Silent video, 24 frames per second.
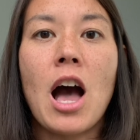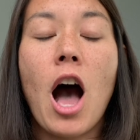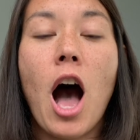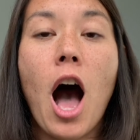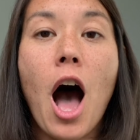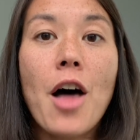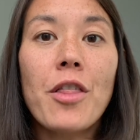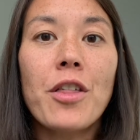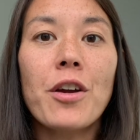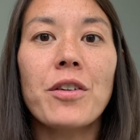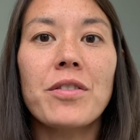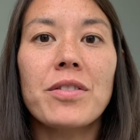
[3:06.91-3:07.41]

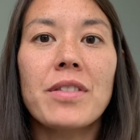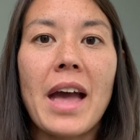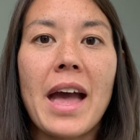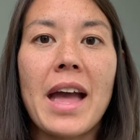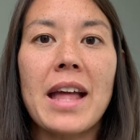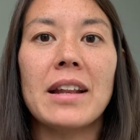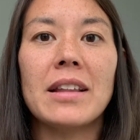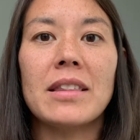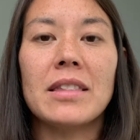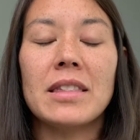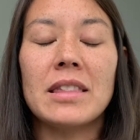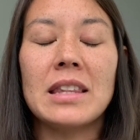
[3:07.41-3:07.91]
other
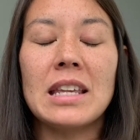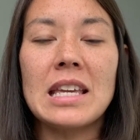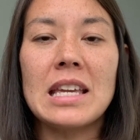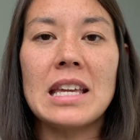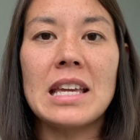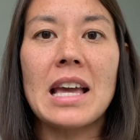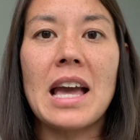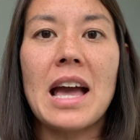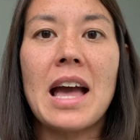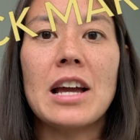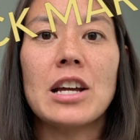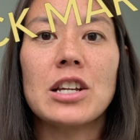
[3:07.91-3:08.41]
than
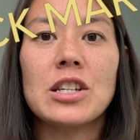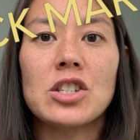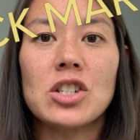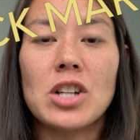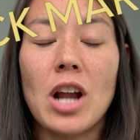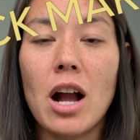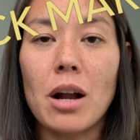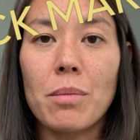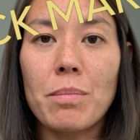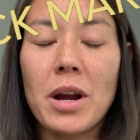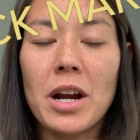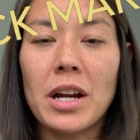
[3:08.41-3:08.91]
the
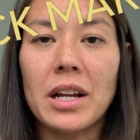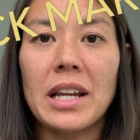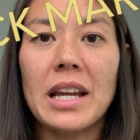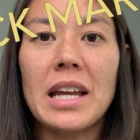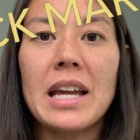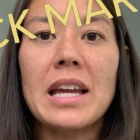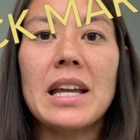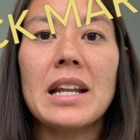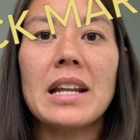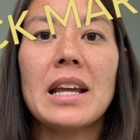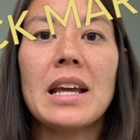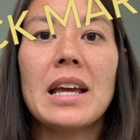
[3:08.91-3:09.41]
stock
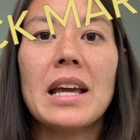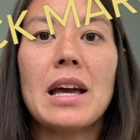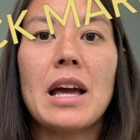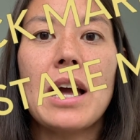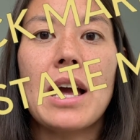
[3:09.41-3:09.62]
market,